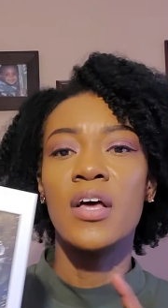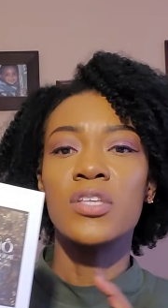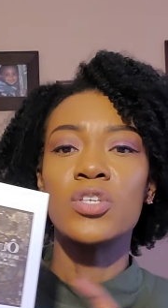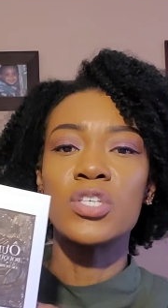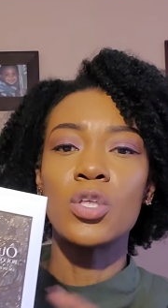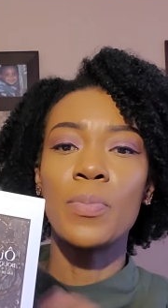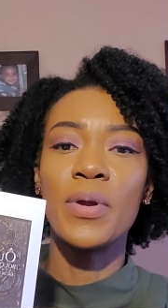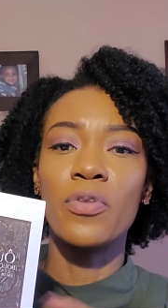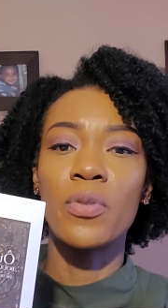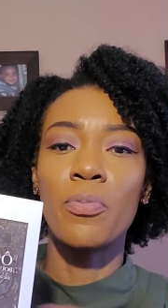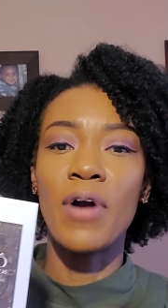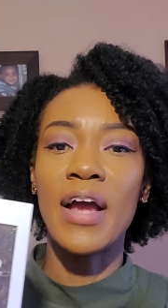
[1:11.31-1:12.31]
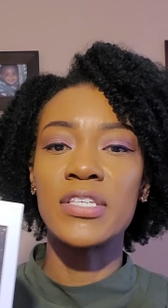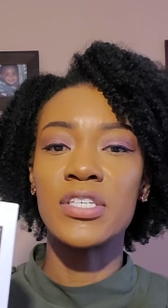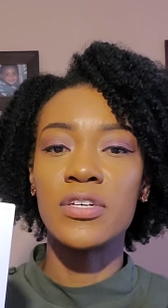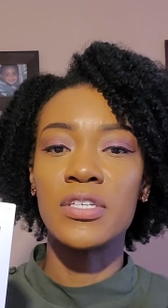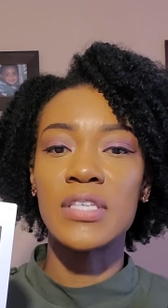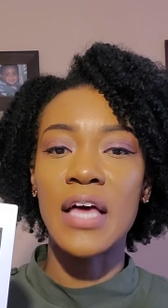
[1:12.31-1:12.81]
so it's a little bit on the
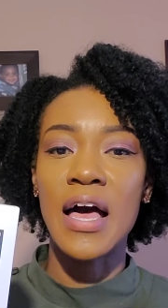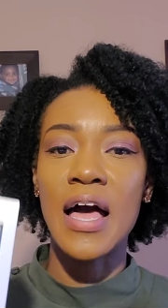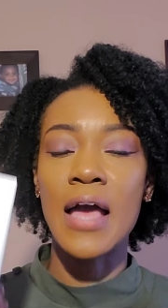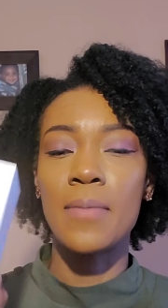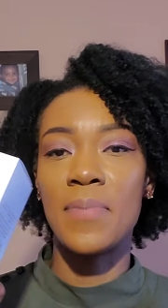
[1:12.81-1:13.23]
pricier side,